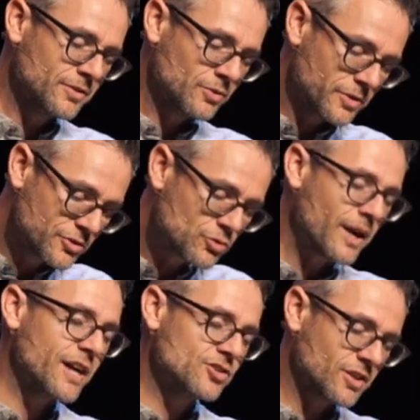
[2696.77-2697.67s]
to the
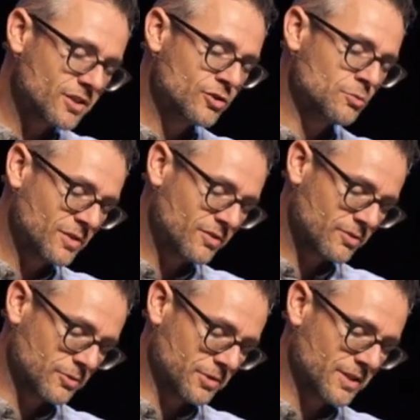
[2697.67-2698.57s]
tragic human
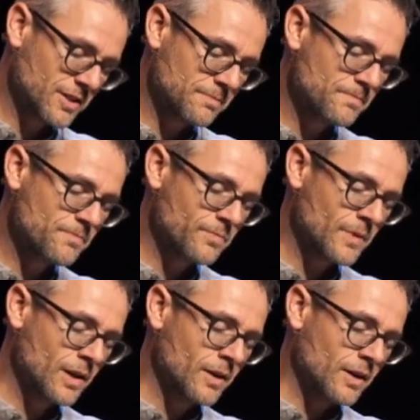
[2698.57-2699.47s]
story.
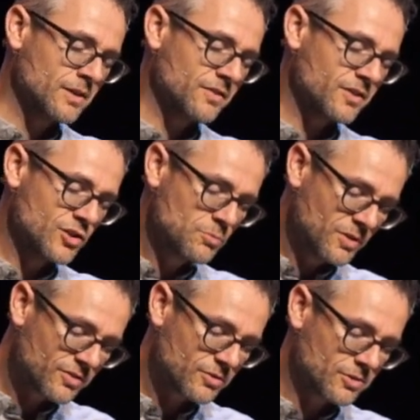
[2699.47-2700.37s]
And it's the human
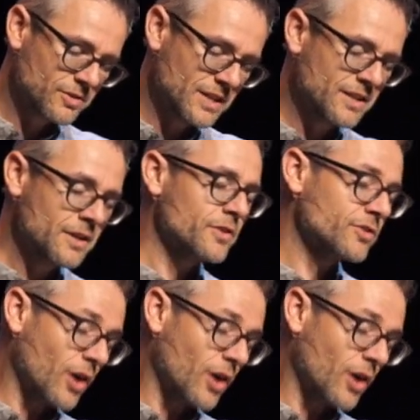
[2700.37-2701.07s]
story that's